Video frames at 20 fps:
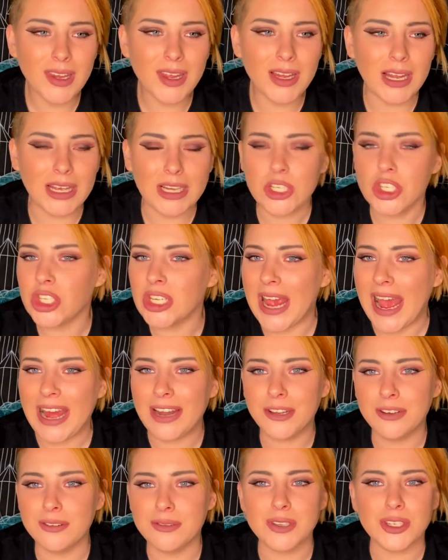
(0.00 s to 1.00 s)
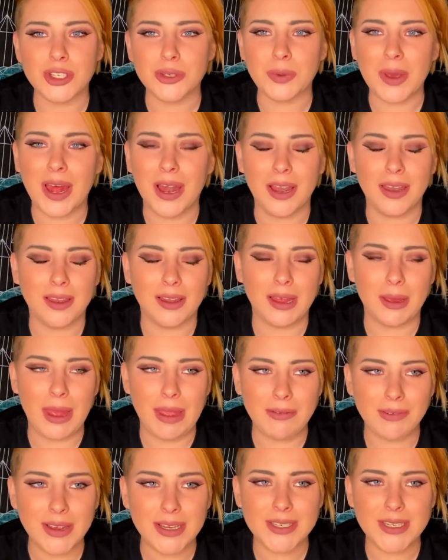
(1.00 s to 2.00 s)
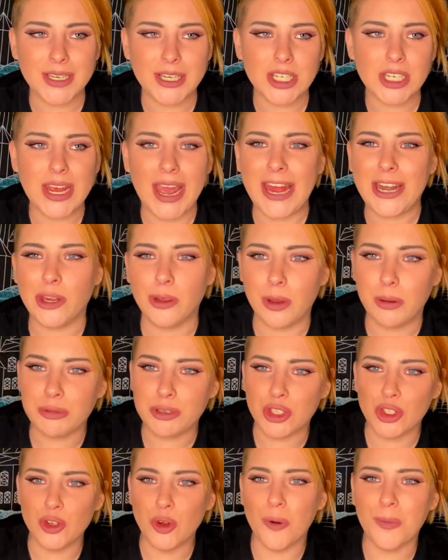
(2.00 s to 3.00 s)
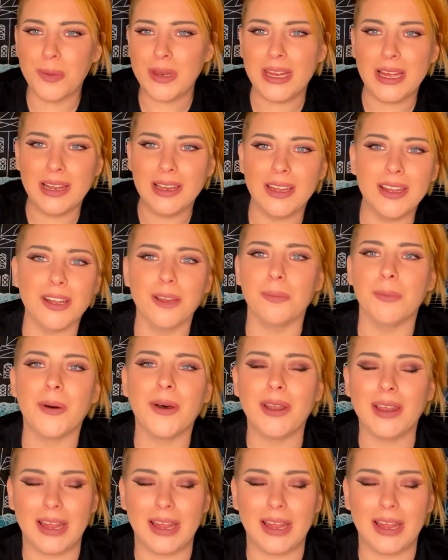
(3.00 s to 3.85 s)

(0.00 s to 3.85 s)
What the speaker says: Like shadows as well. If I seen a shadow, it was normally a little boy,